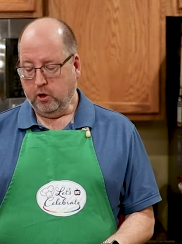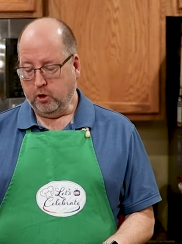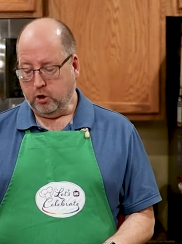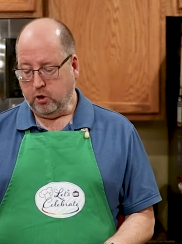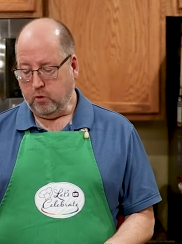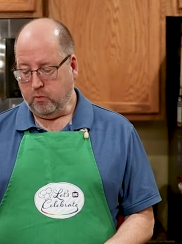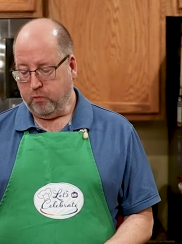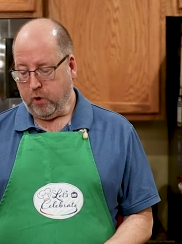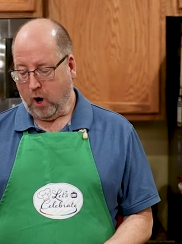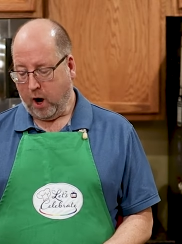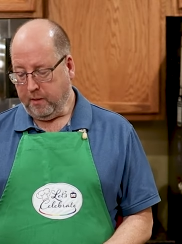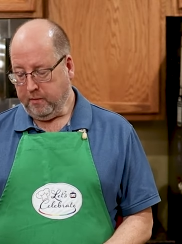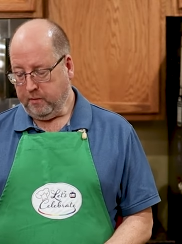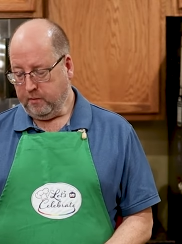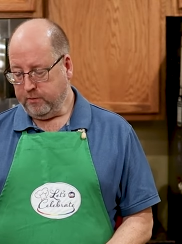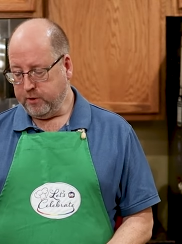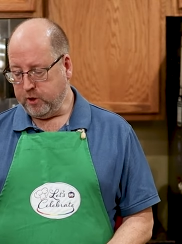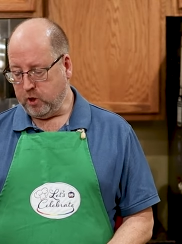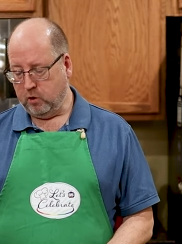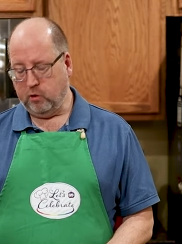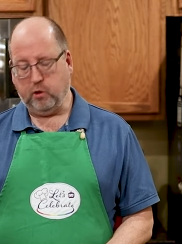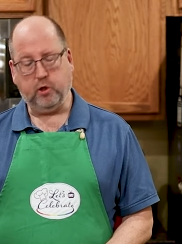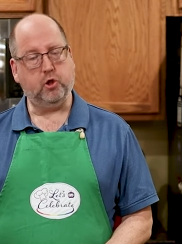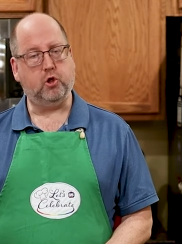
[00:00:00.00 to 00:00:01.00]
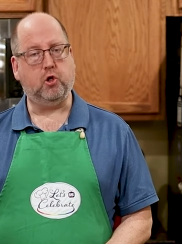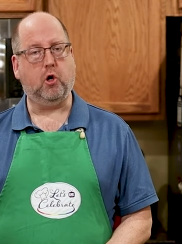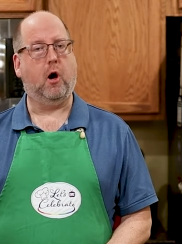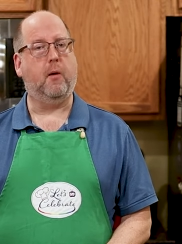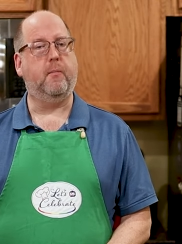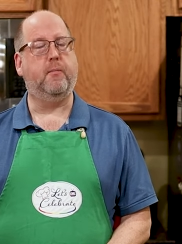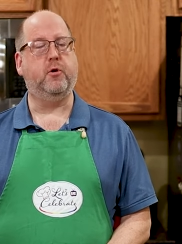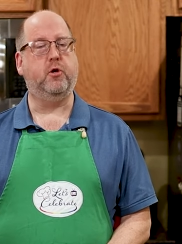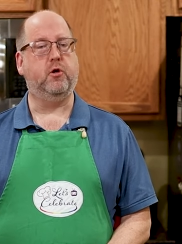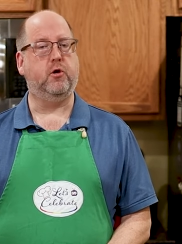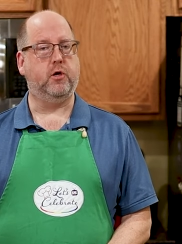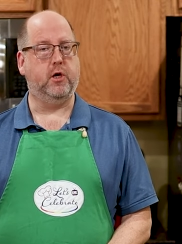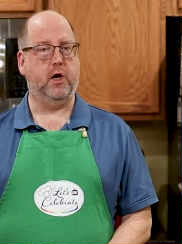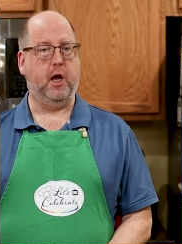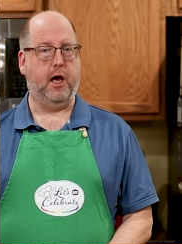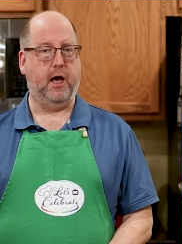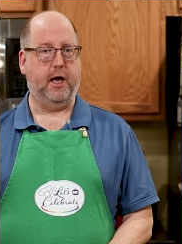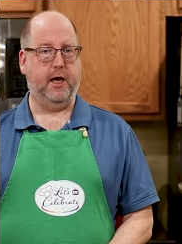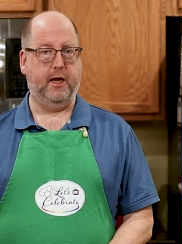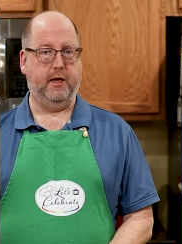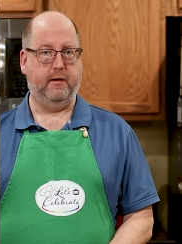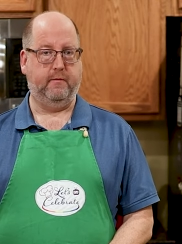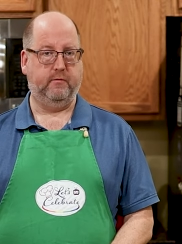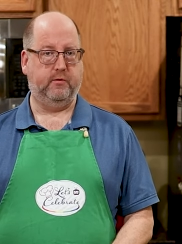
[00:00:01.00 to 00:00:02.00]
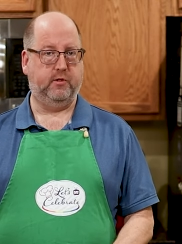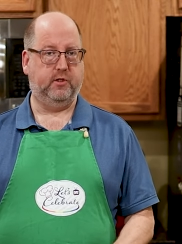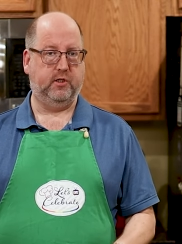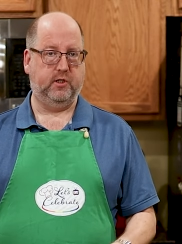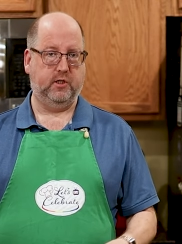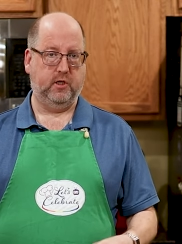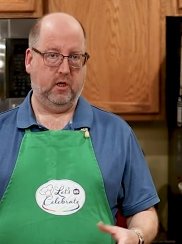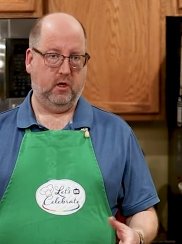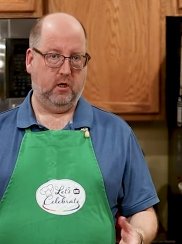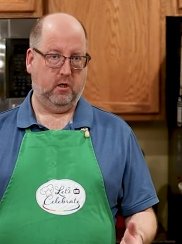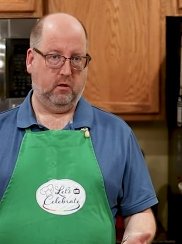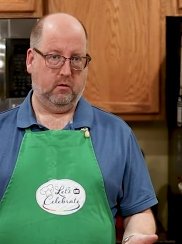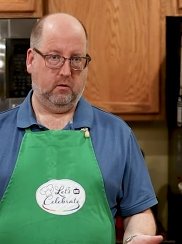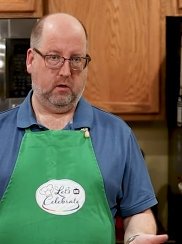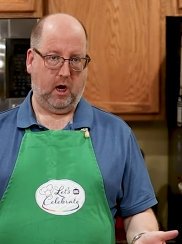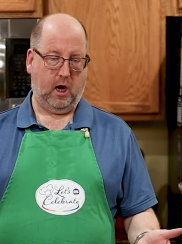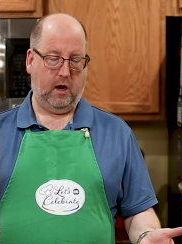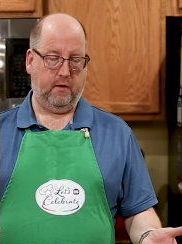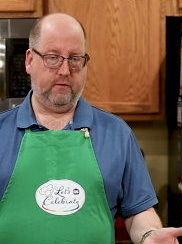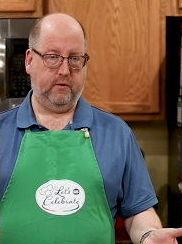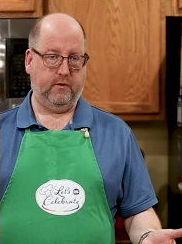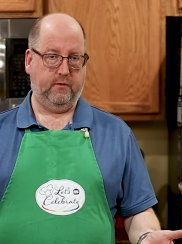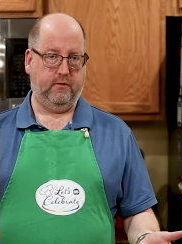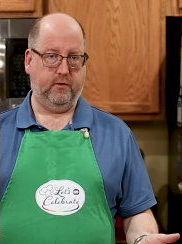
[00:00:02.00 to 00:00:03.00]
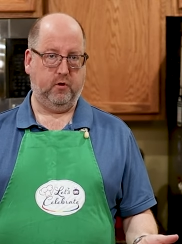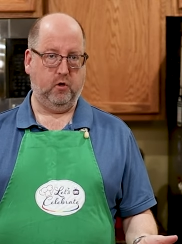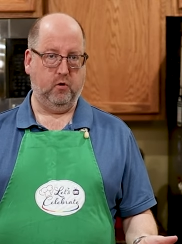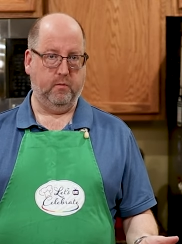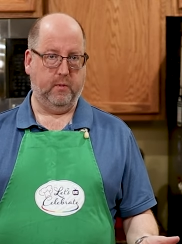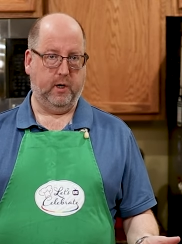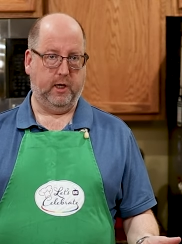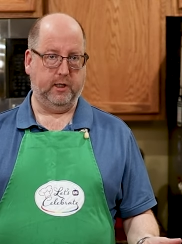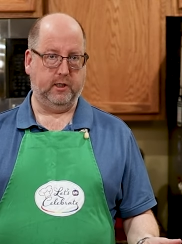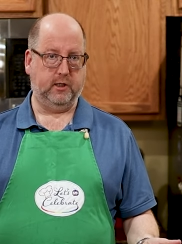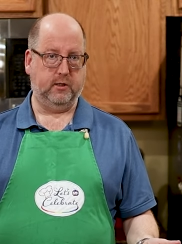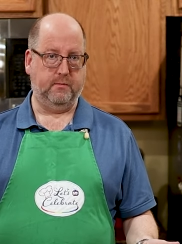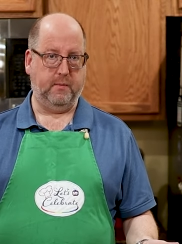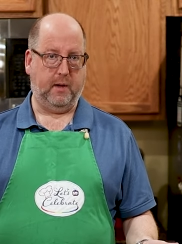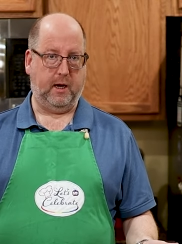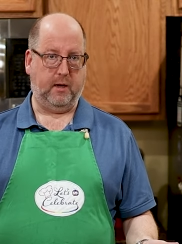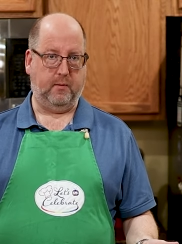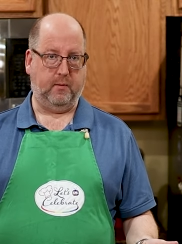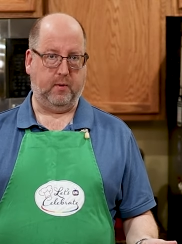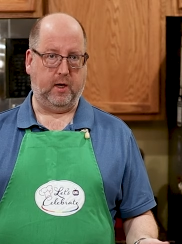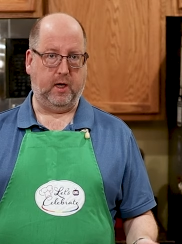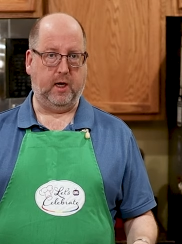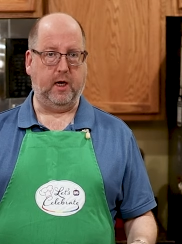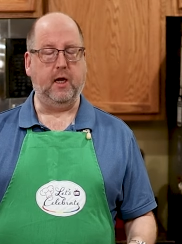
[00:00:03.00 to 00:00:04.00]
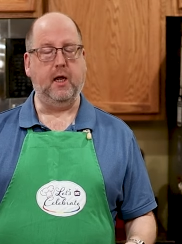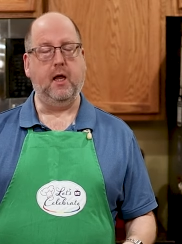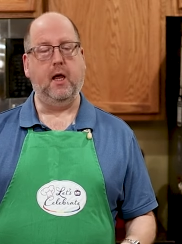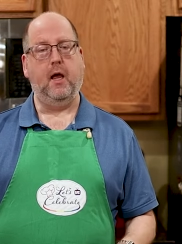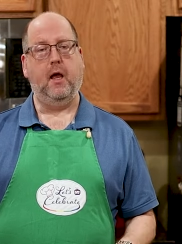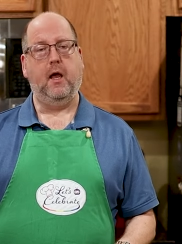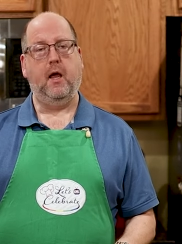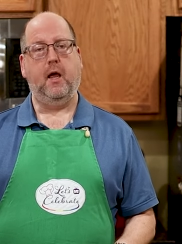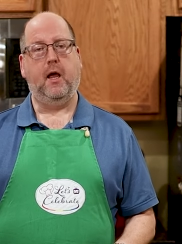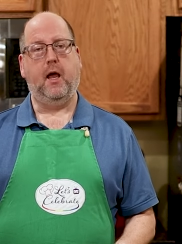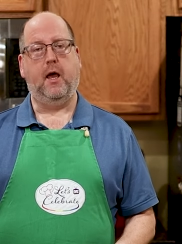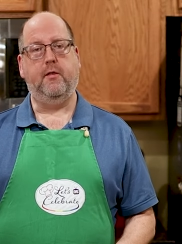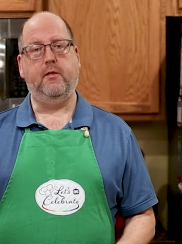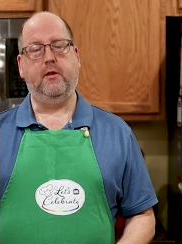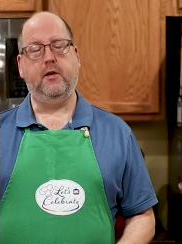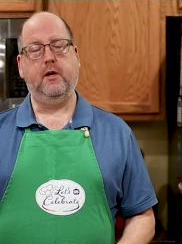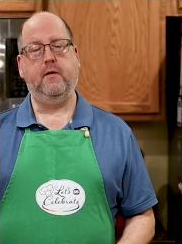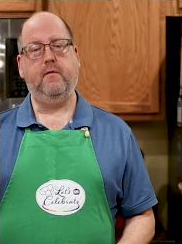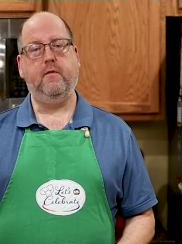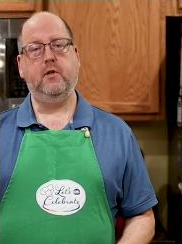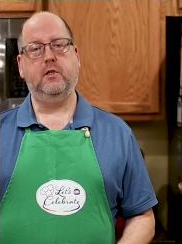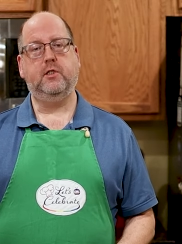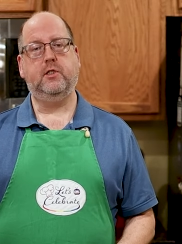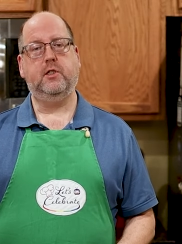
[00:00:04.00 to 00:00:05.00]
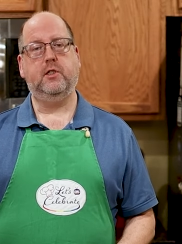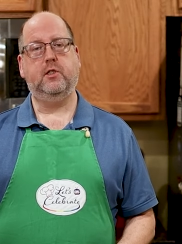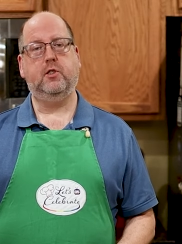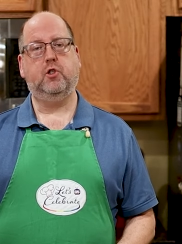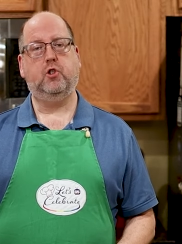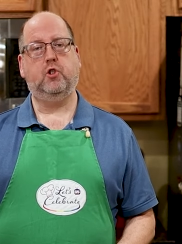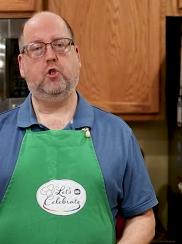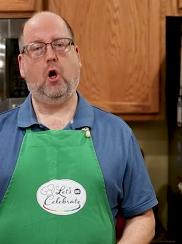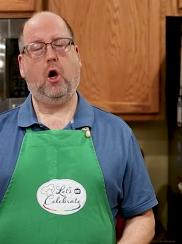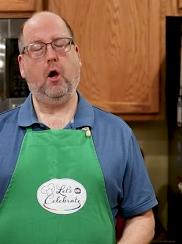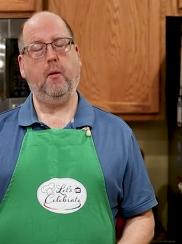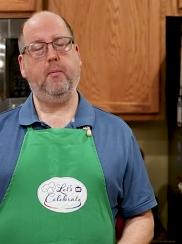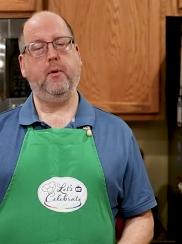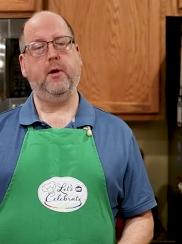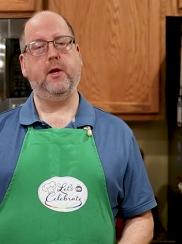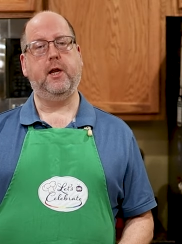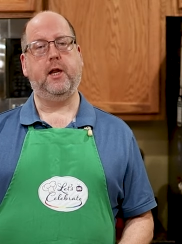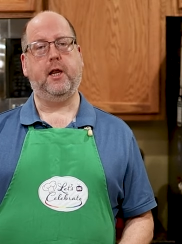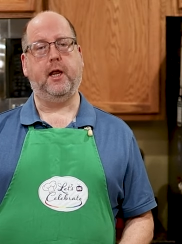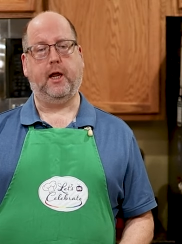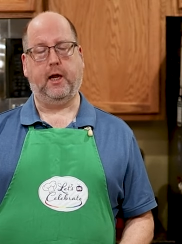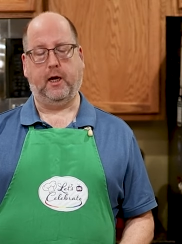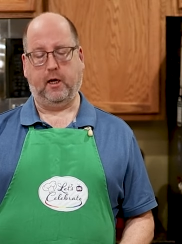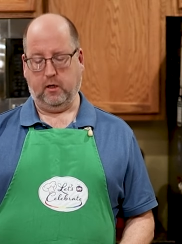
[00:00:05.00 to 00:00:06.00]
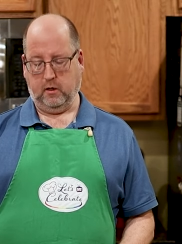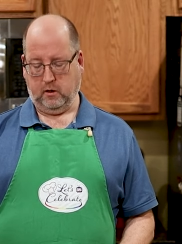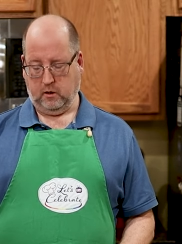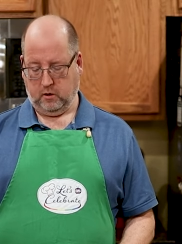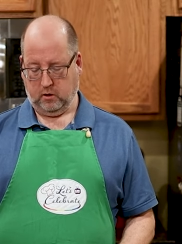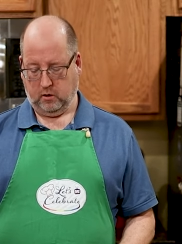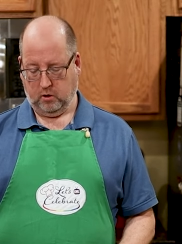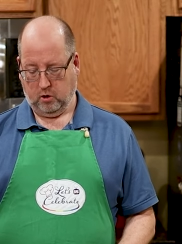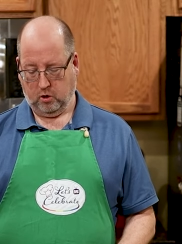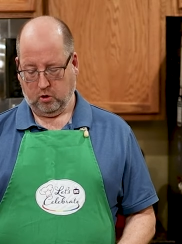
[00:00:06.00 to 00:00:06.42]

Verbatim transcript: You probably only sharpen your knives every few months maybe, and the difference is sharpening